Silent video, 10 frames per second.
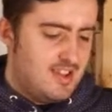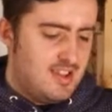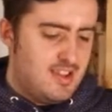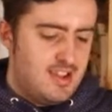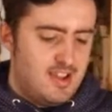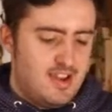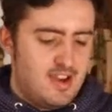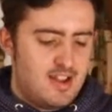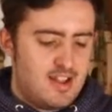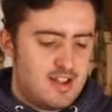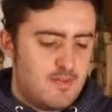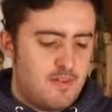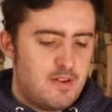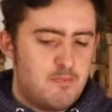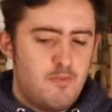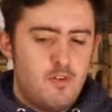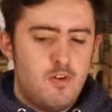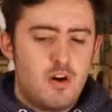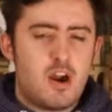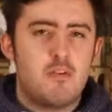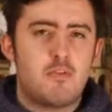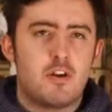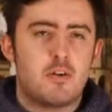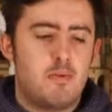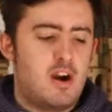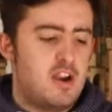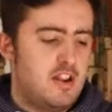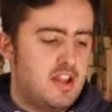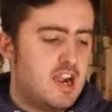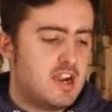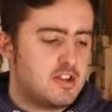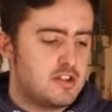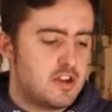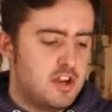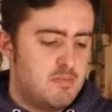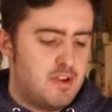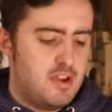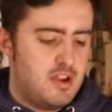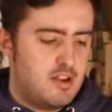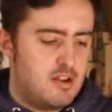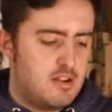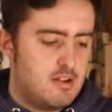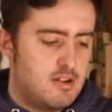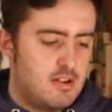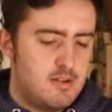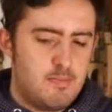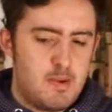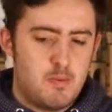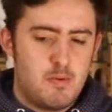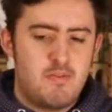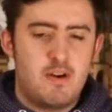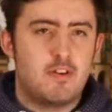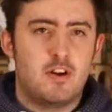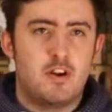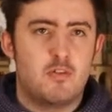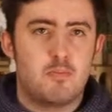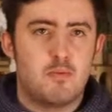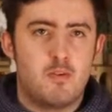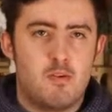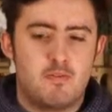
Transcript: Yeah, like for Harry, Ron, and Hermione, the actors are going to be people we've never heard of before, obviously.